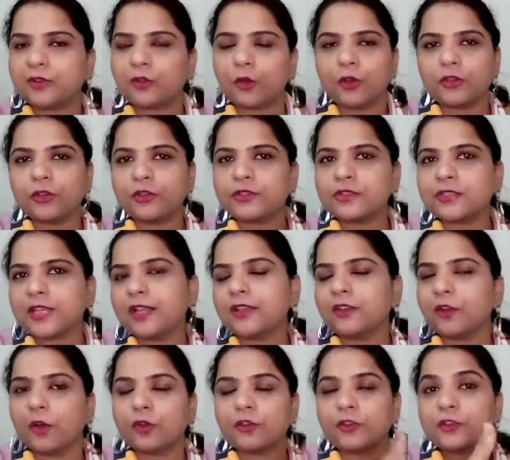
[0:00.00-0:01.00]
or your son
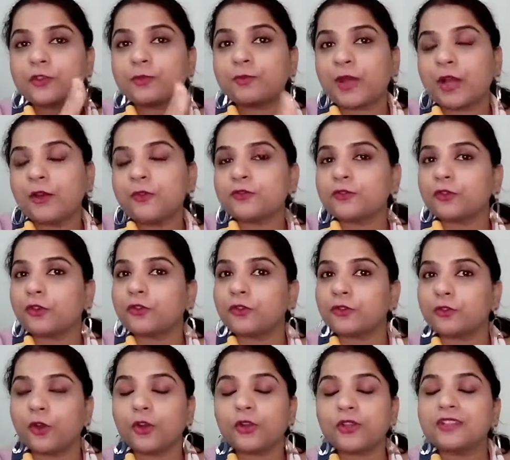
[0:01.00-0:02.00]
or your spouse or your
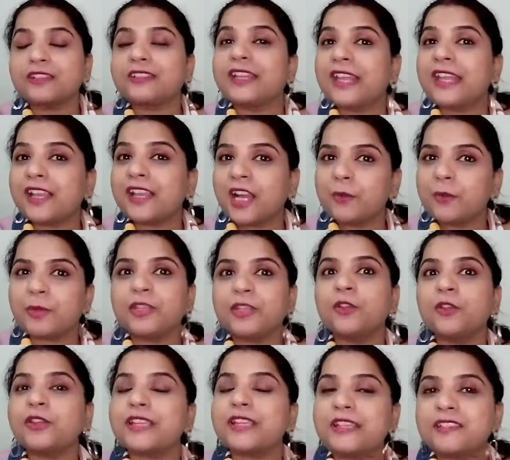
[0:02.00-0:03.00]
daughter, they come in
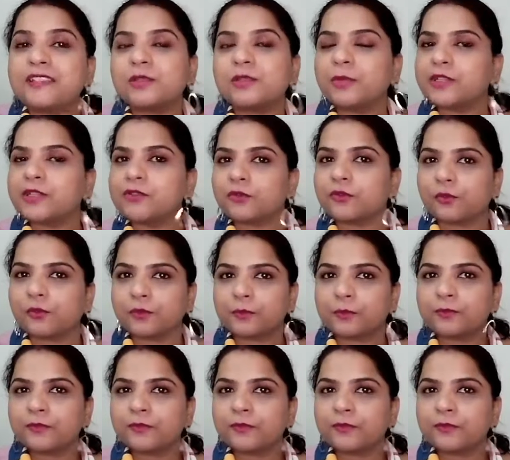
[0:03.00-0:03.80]
your intimate zone.